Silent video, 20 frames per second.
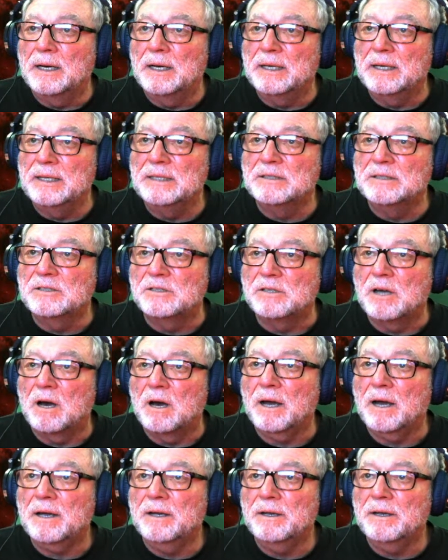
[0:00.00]
in
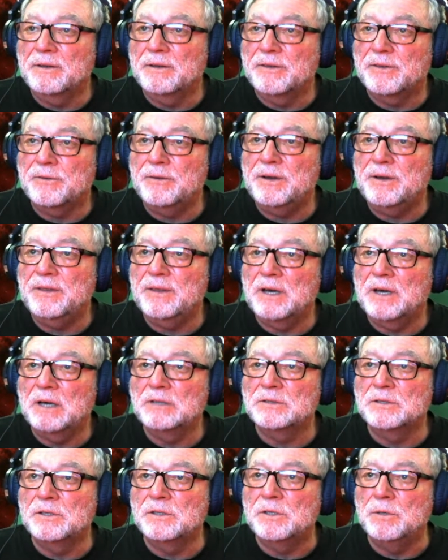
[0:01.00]
stock,
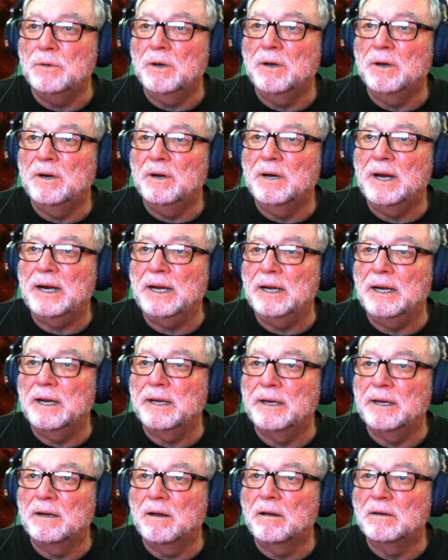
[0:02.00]

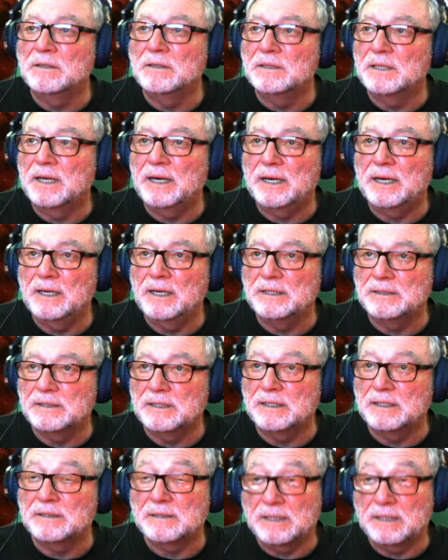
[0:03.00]

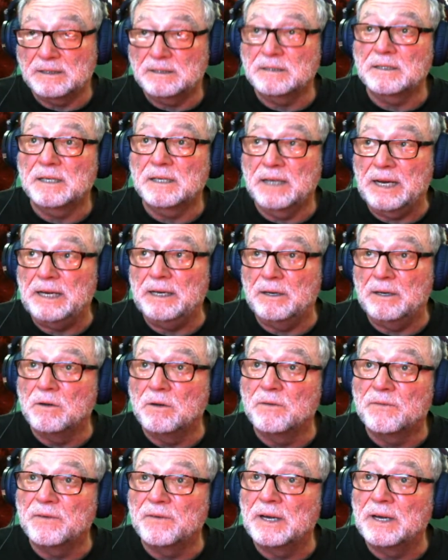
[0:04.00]
$3,299.99. That's Canadian,
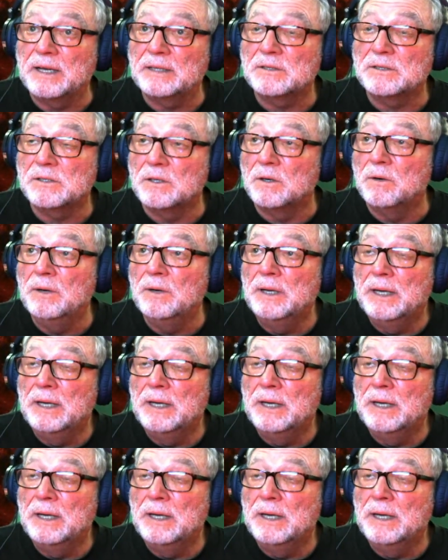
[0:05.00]
don't forget. So